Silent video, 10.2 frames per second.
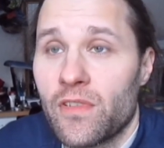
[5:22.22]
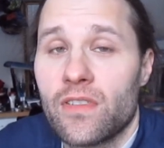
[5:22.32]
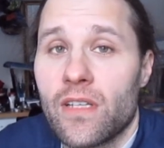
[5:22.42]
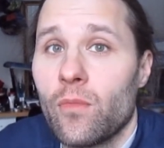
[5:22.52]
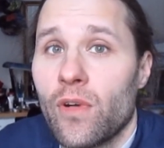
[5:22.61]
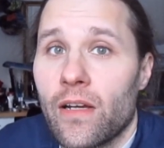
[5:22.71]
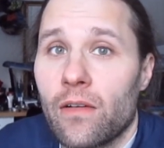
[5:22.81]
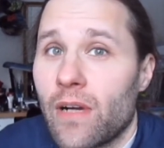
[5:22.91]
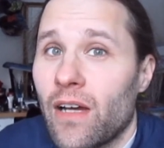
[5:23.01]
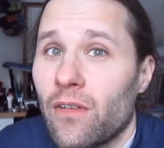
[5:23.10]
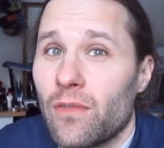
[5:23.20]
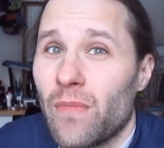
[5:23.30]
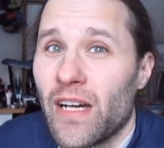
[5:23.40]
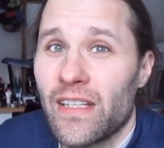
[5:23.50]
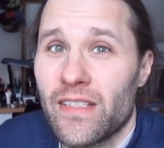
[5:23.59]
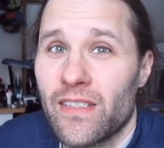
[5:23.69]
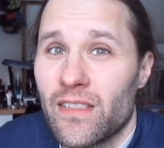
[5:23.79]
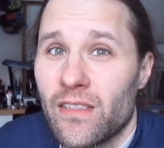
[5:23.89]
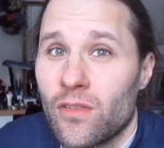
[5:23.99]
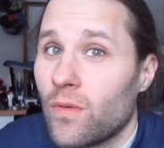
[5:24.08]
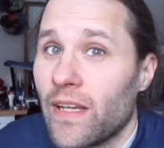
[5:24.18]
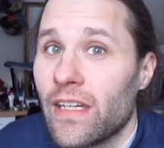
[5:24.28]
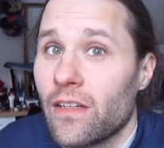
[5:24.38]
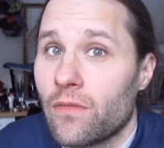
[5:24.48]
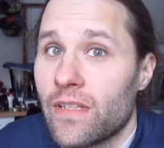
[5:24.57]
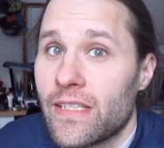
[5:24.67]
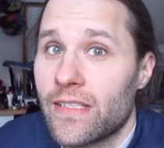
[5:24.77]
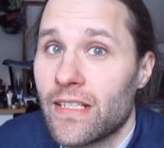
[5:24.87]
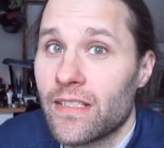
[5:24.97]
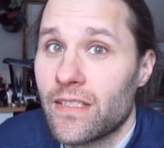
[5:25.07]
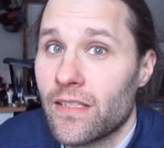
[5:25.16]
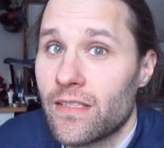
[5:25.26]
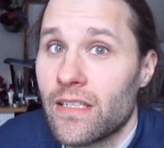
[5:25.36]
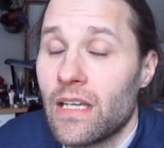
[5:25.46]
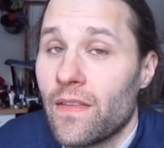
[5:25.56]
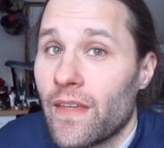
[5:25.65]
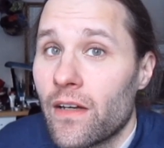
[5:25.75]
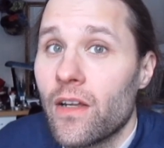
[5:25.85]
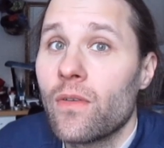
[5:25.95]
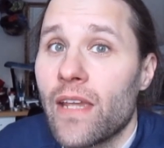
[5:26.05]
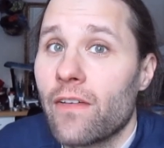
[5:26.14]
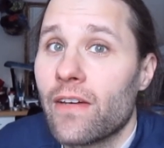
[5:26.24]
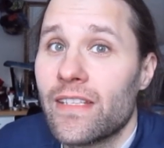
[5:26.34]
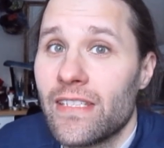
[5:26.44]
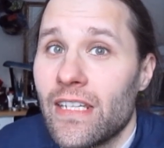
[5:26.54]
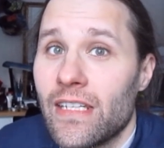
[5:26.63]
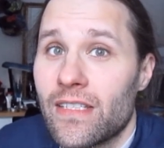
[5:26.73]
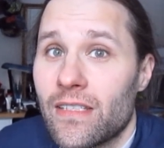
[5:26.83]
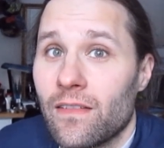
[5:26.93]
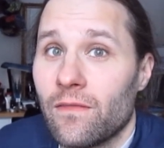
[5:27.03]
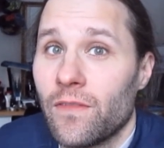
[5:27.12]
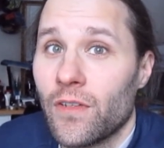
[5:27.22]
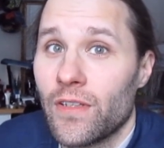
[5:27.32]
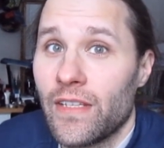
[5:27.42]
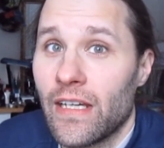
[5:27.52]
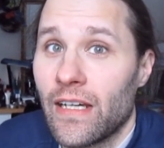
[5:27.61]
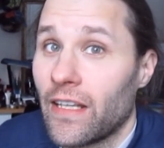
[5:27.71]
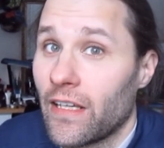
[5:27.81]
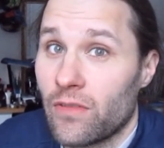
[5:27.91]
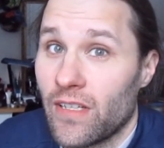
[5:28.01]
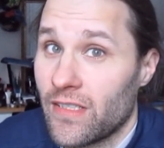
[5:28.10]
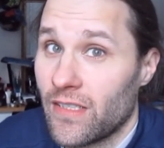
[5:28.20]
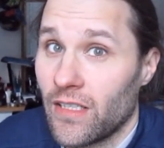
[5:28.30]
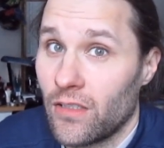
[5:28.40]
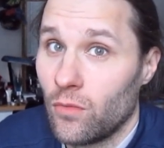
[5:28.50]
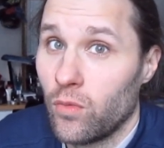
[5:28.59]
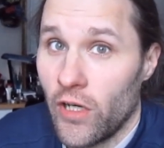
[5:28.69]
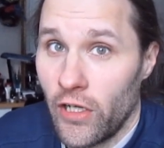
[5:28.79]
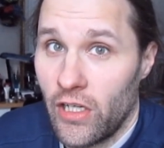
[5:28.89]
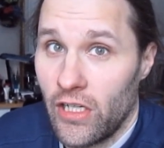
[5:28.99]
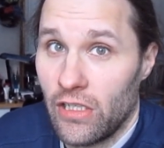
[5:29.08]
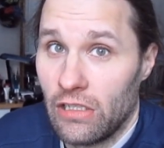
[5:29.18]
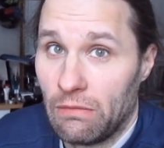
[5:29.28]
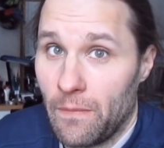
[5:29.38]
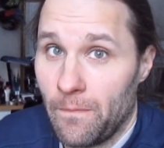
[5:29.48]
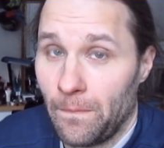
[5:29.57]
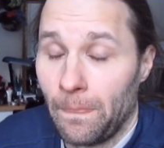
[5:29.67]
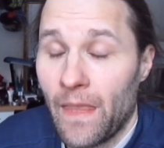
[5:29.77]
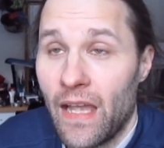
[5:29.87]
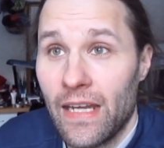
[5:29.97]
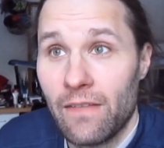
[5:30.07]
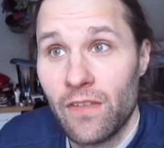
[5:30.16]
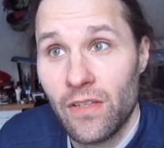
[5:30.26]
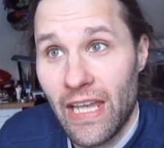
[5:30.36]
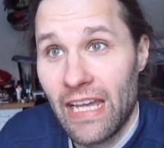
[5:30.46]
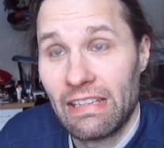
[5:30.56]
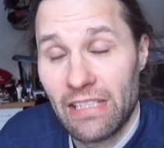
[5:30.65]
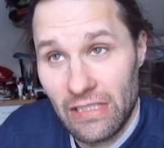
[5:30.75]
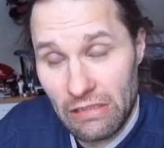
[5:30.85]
somewhere around minus 20 degrees Celsius, there are no guarantees for the electric start to work. And if you can't